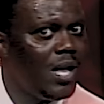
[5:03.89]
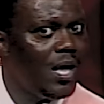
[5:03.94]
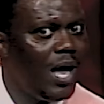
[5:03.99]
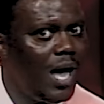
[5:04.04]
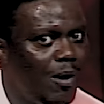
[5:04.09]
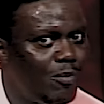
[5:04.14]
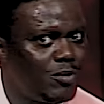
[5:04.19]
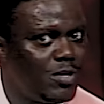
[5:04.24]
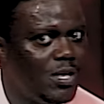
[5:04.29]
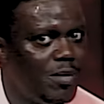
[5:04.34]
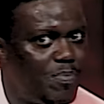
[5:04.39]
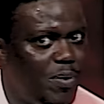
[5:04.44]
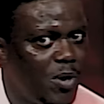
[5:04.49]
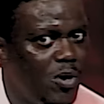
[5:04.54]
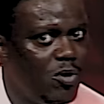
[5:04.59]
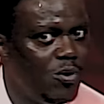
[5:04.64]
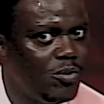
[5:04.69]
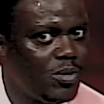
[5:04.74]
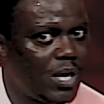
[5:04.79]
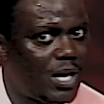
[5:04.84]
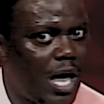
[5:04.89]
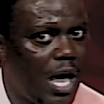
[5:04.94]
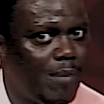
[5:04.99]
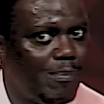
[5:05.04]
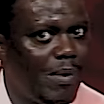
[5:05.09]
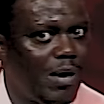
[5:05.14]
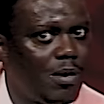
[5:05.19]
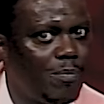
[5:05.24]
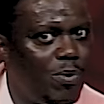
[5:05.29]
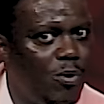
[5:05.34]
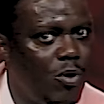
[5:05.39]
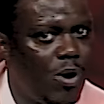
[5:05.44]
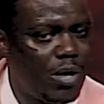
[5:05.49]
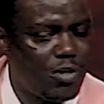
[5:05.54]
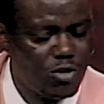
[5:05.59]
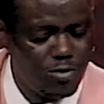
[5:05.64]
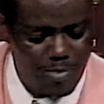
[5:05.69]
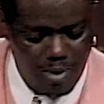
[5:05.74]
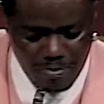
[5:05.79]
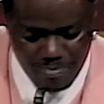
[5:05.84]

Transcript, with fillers: I was in the pool. They came out of the pool. I was on my